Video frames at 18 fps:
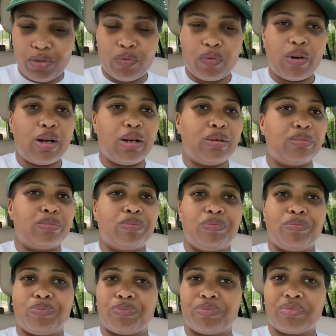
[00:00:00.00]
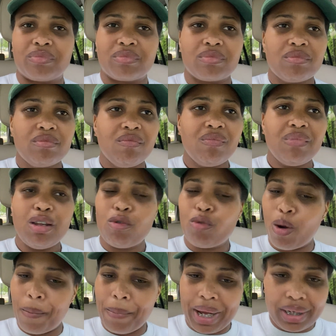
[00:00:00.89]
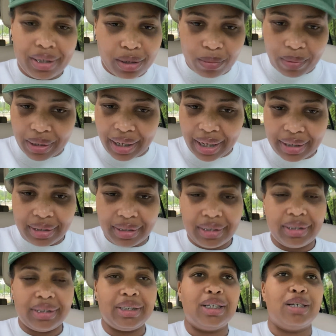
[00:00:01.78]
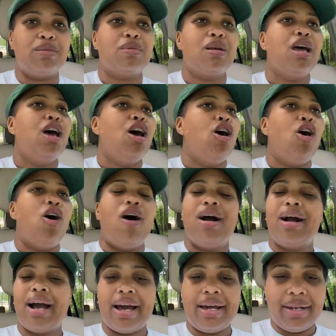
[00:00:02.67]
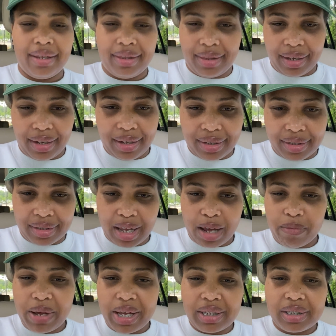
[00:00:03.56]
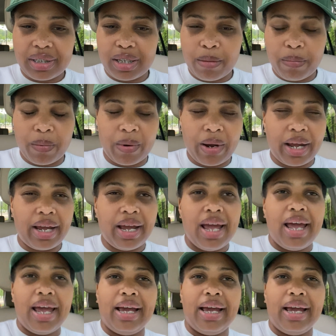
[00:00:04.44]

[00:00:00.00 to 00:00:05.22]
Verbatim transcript: from romantic relationship, all kind of things. I've had to separate.